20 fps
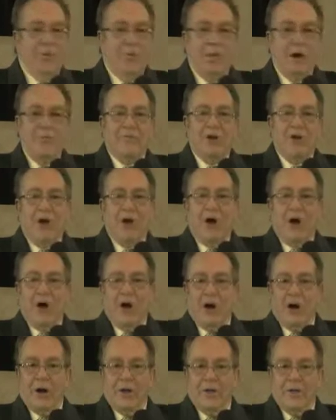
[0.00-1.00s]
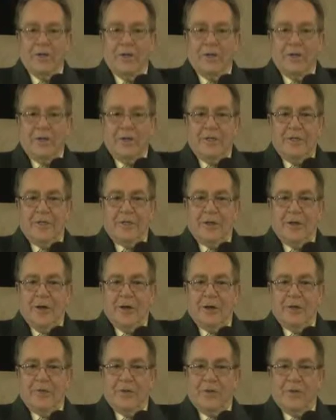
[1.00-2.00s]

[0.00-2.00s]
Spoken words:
That Reverend Dar is honored.